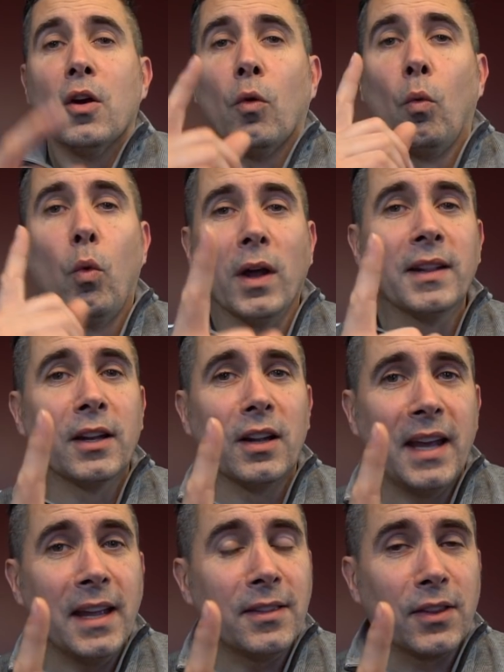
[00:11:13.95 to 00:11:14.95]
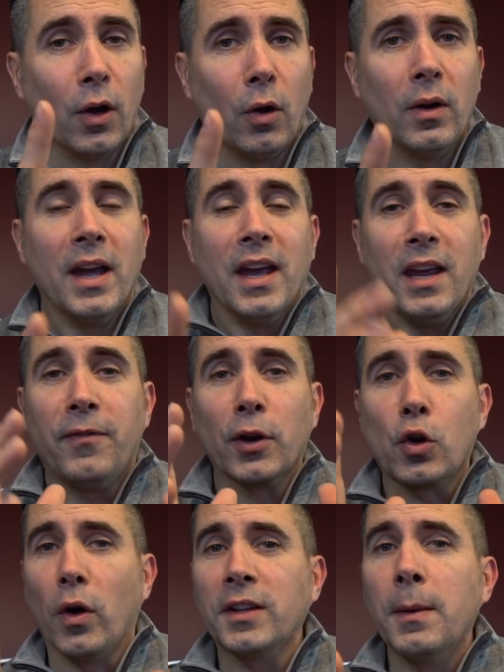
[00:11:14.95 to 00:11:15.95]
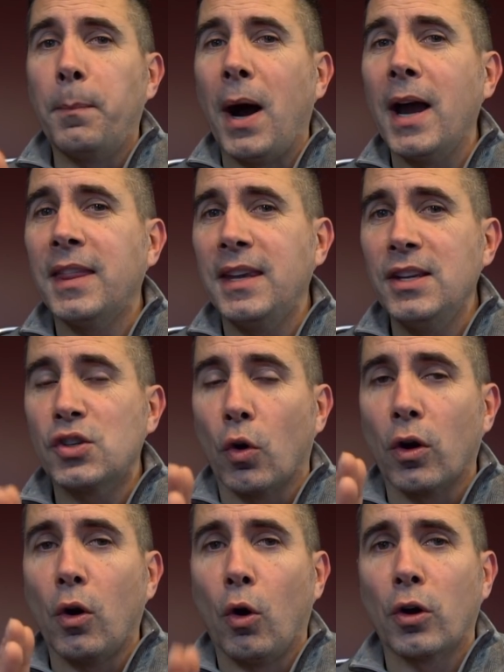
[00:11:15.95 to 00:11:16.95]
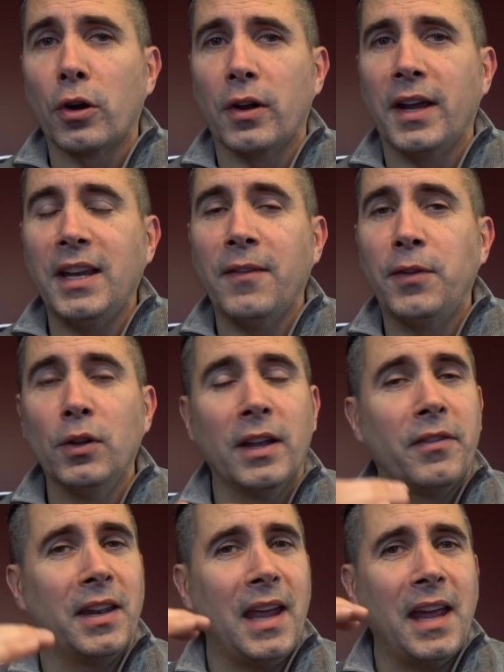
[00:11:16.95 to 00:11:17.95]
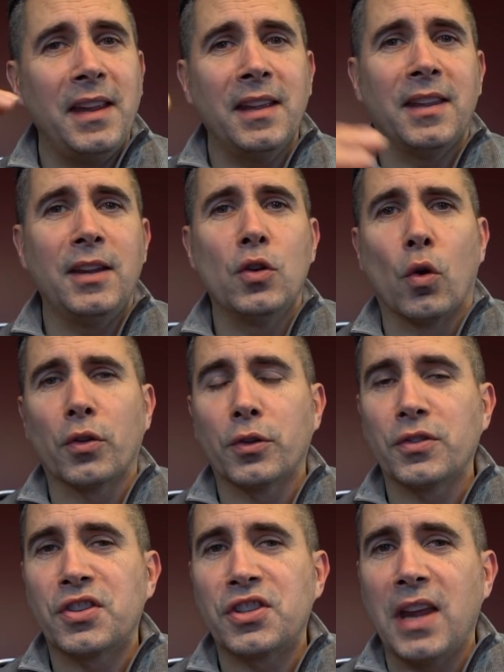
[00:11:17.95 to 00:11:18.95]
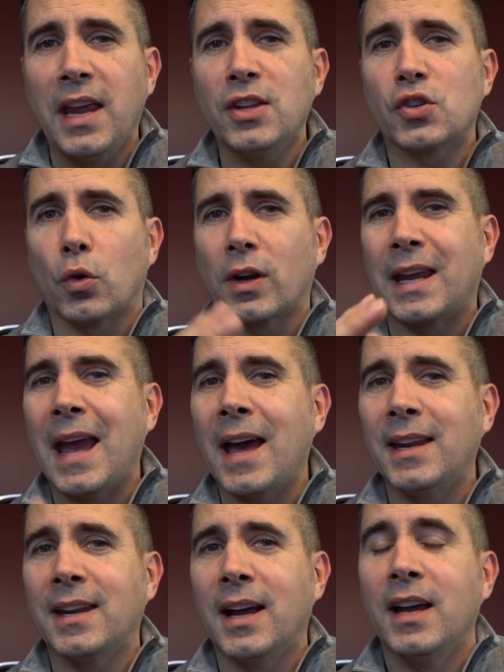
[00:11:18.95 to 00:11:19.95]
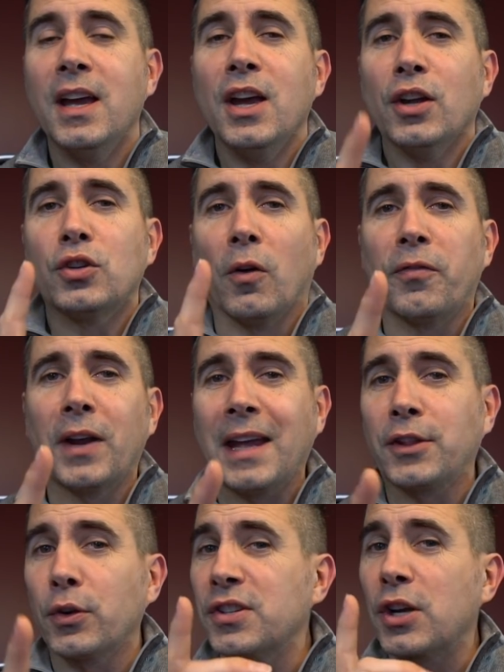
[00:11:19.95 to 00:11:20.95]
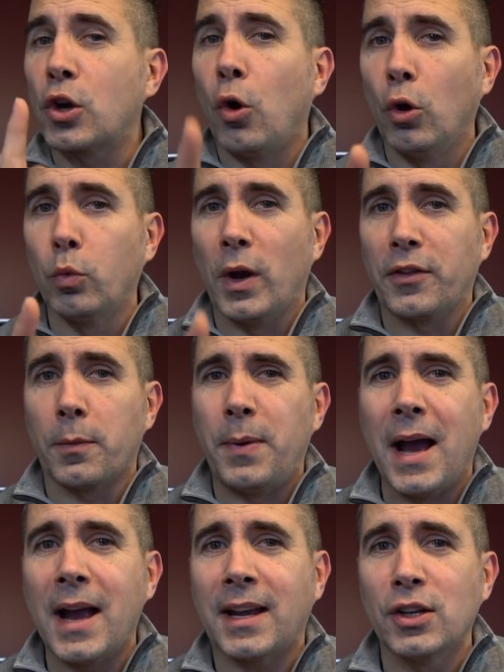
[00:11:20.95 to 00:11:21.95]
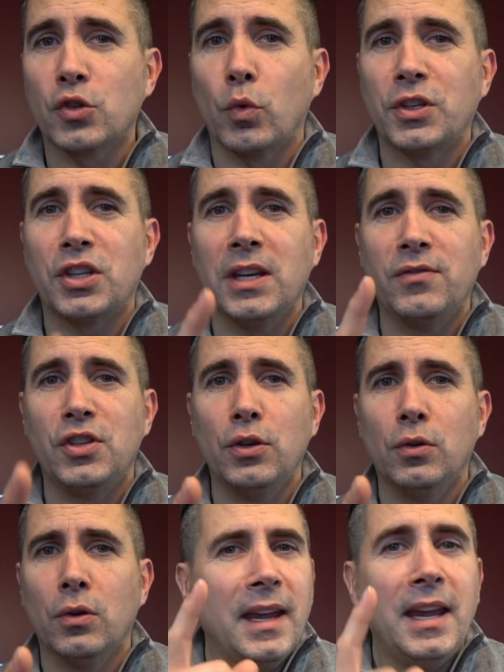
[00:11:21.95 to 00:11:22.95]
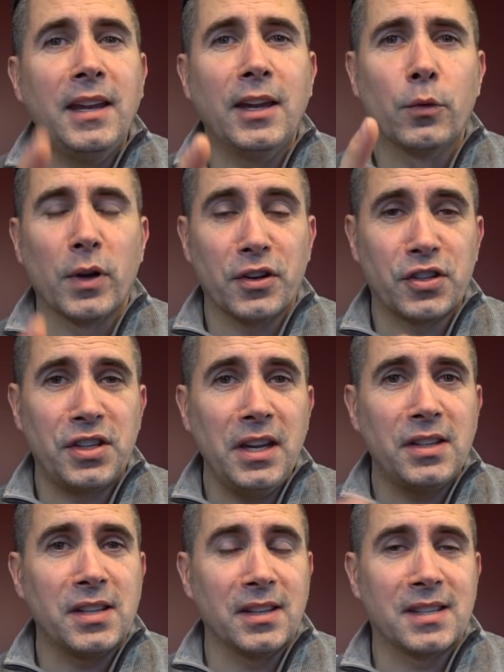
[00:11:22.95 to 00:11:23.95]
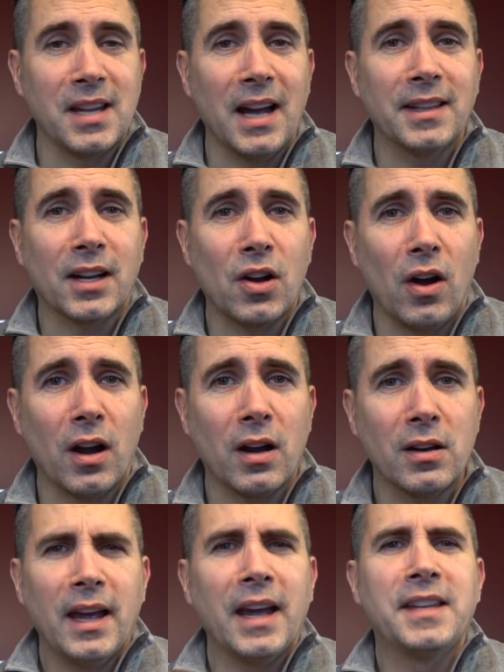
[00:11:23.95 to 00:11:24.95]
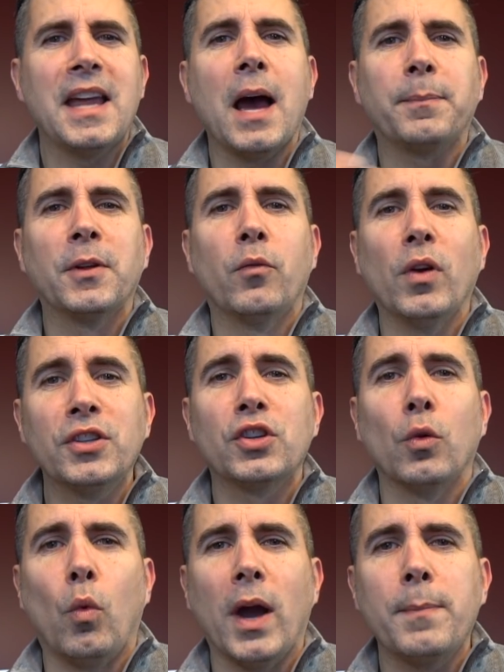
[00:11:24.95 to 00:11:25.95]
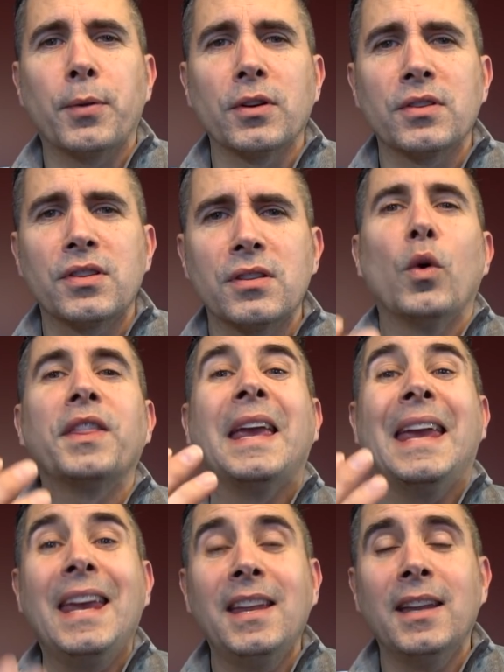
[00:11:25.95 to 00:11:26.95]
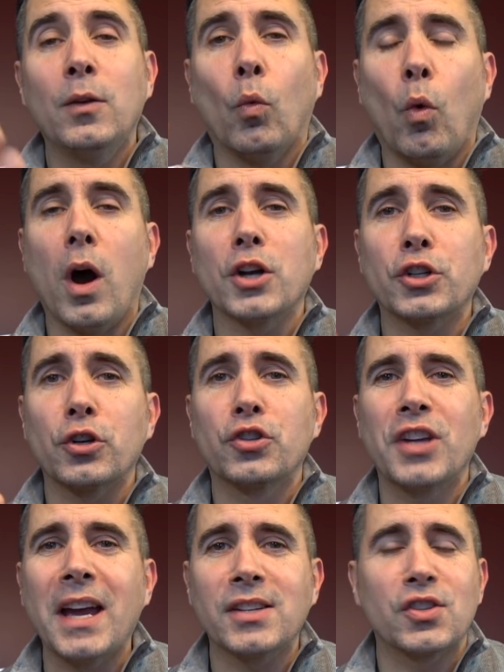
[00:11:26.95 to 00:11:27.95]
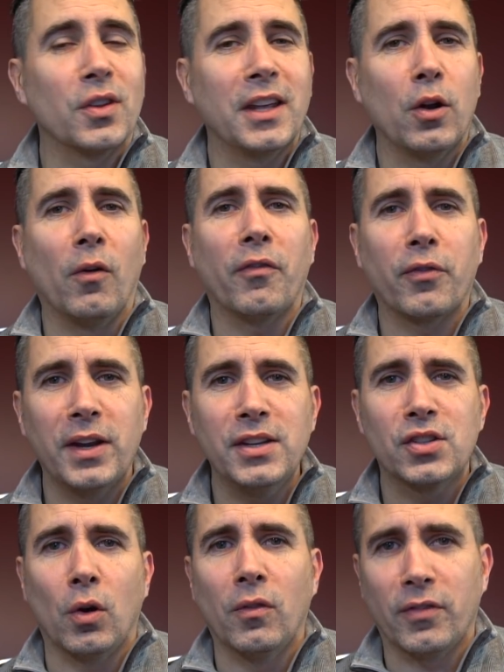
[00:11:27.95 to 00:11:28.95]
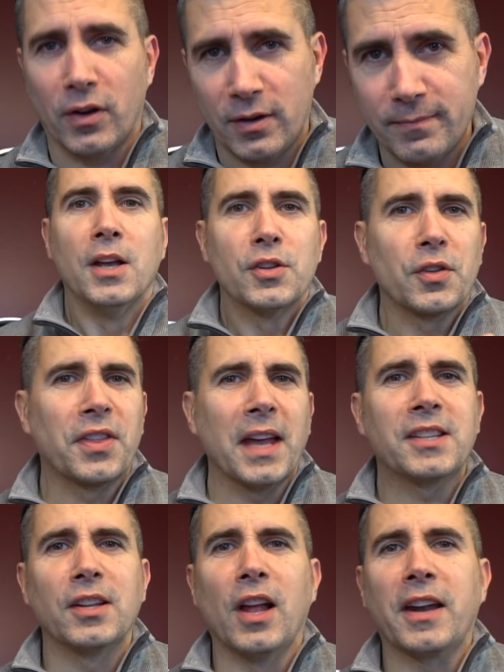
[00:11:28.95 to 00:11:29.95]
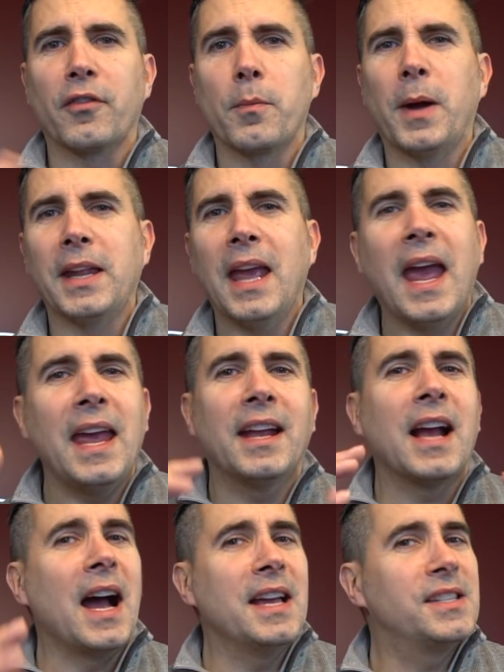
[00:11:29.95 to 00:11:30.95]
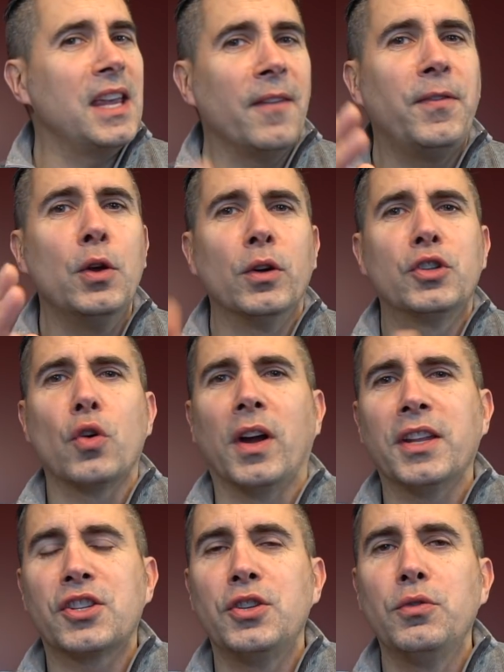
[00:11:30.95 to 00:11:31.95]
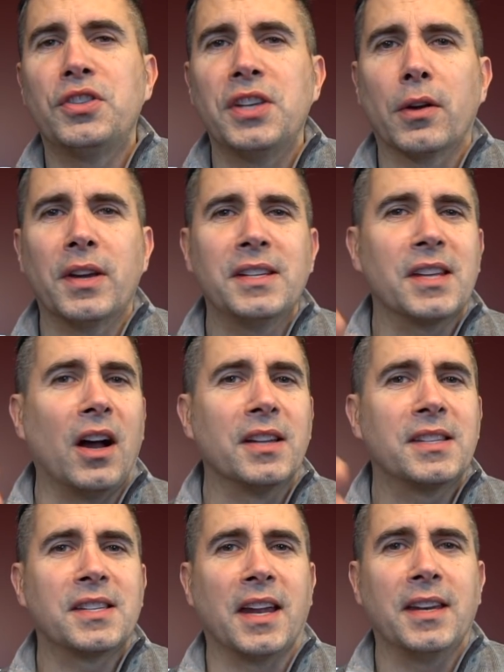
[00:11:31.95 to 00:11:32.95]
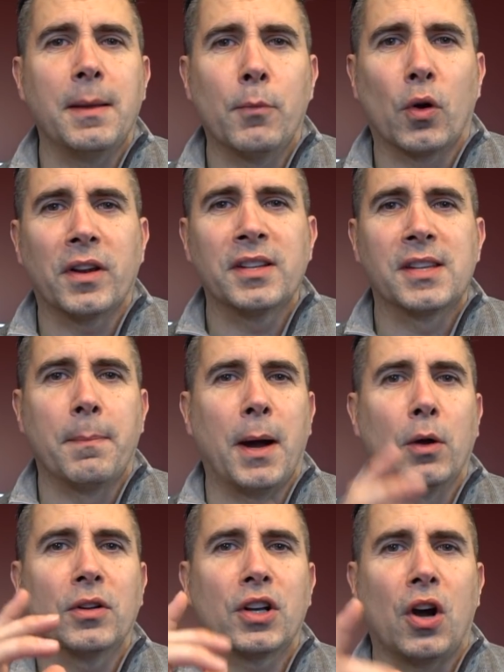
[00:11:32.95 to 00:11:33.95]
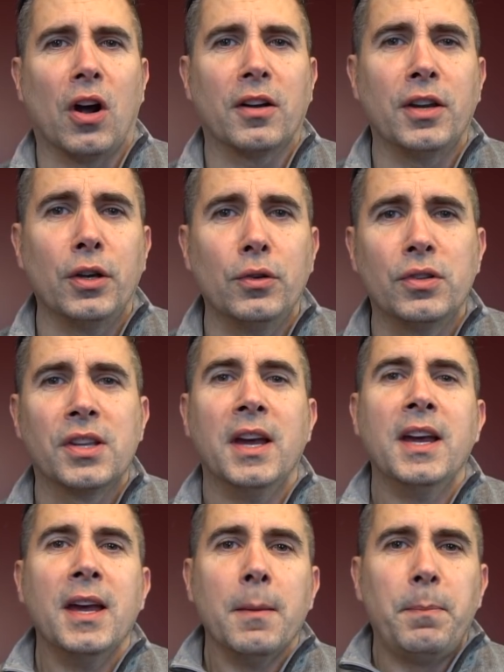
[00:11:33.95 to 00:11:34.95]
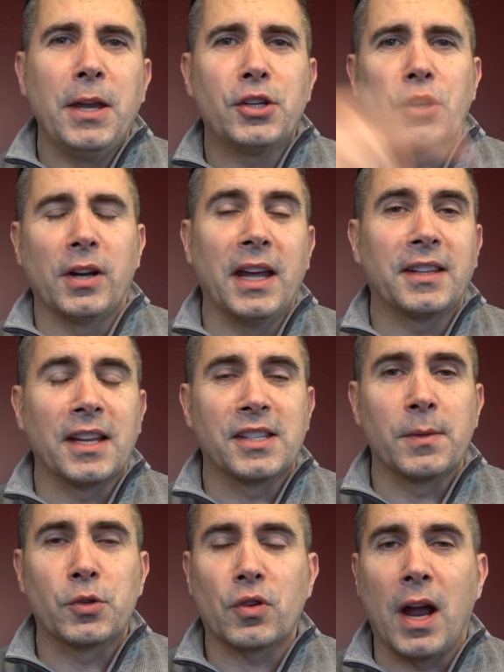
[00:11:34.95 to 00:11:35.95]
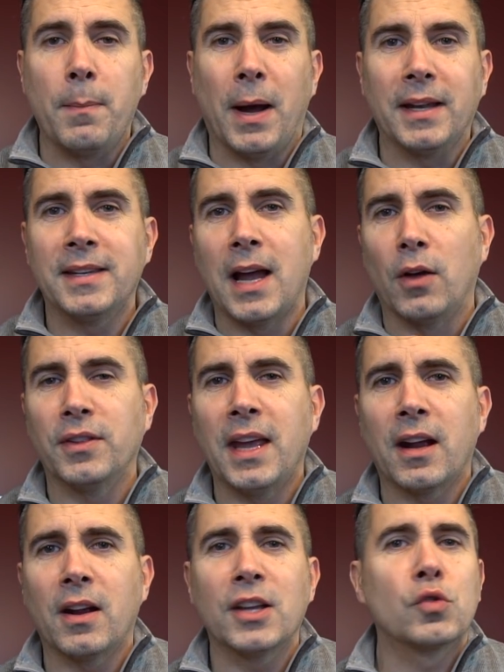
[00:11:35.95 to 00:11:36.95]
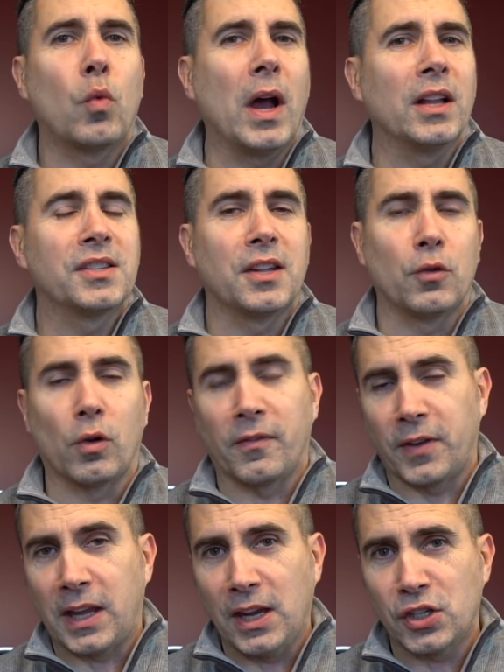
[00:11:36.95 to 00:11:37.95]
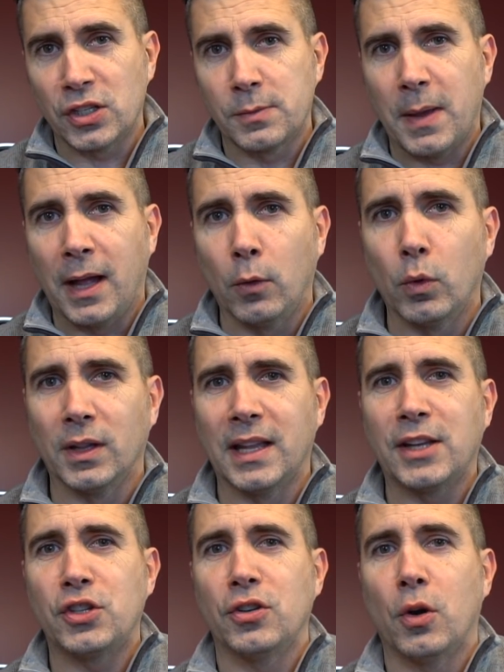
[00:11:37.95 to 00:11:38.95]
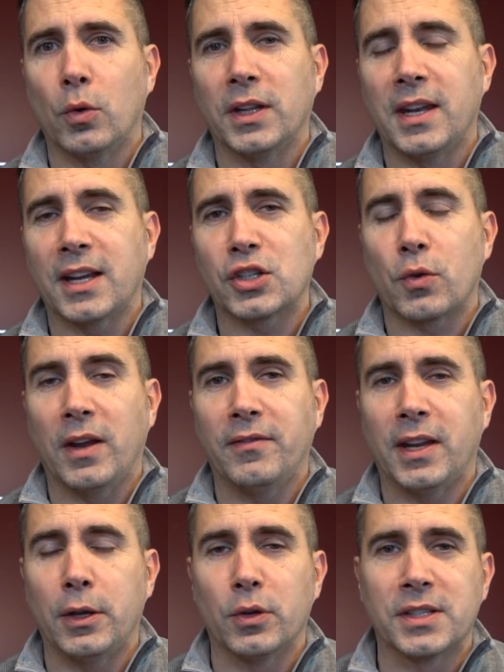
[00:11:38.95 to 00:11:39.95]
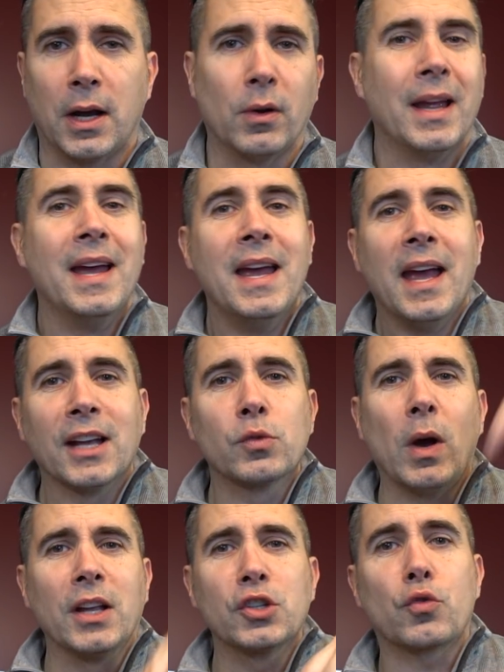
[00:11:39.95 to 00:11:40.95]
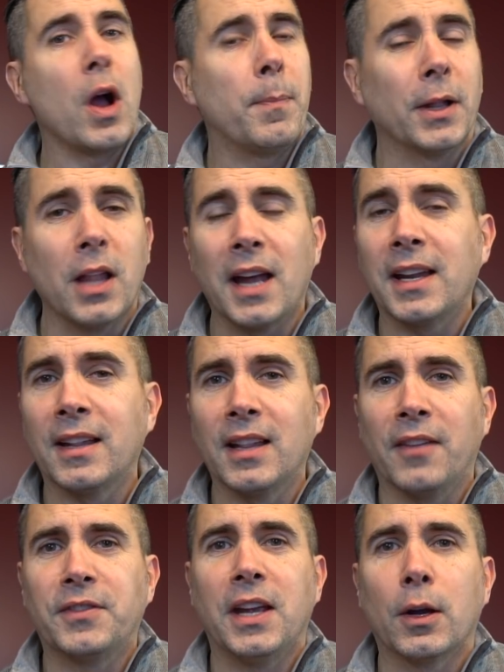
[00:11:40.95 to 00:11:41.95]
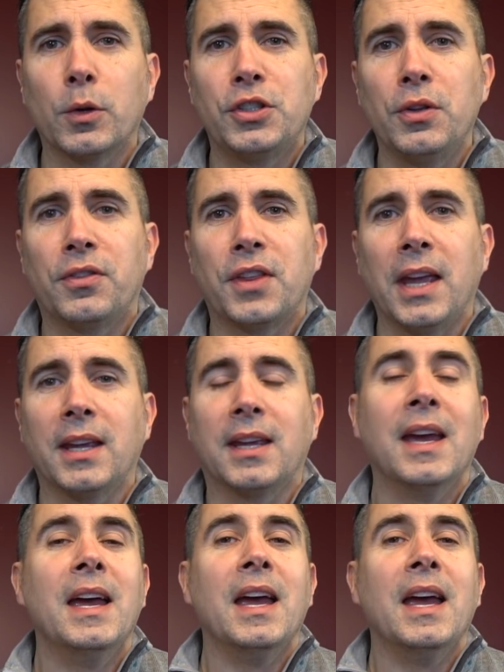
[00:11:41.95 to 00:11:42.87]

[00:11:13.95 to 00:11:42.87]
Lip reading: One little hint though, if you're going to buy these or order it, if you live in any of the northern states or Canada, don't forget there is a cold weather package which gives you heated rear seats inside the car, adaptive windshield wipers with heated washer jets so they don't freeze over. So thanks a lot everybody. Hey guys, if you enjoy this new series on Sunday mornings about car news, be sure to hit the subscribe button down there, as well as the notifications bell. We'll let you know when the next great video is out, as well as drop a line. I'd love to hear what you think.